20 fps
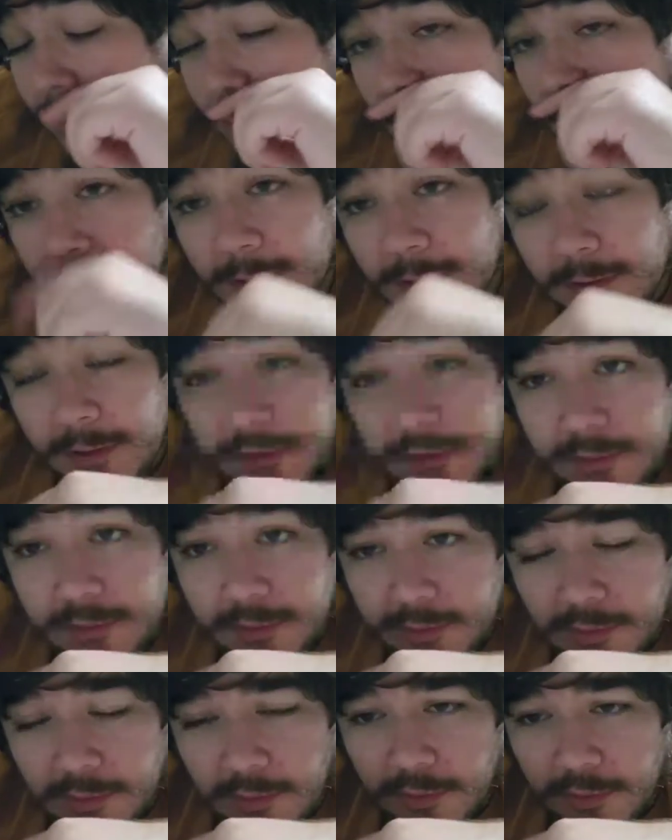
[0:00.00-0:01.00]
And then you get to
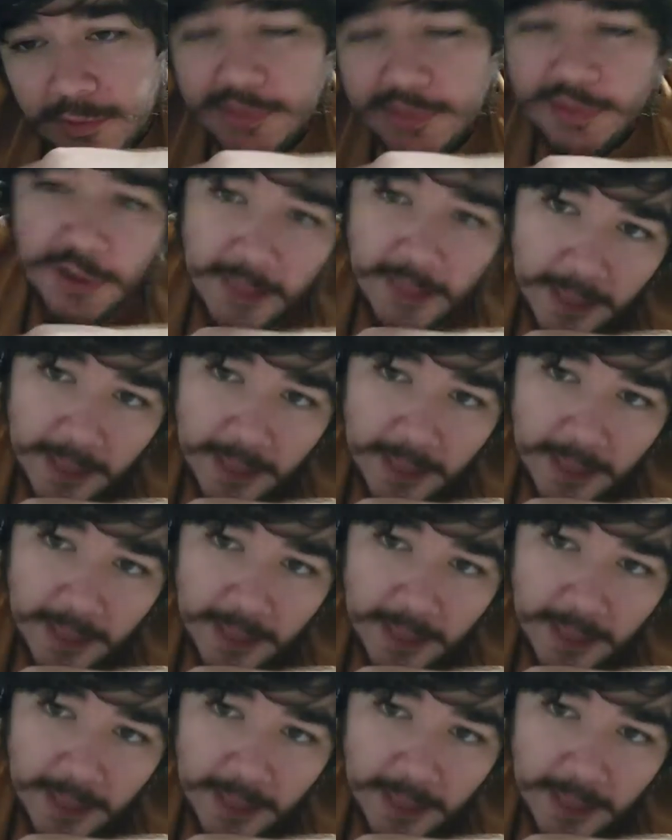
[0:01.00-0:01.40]
the chorus.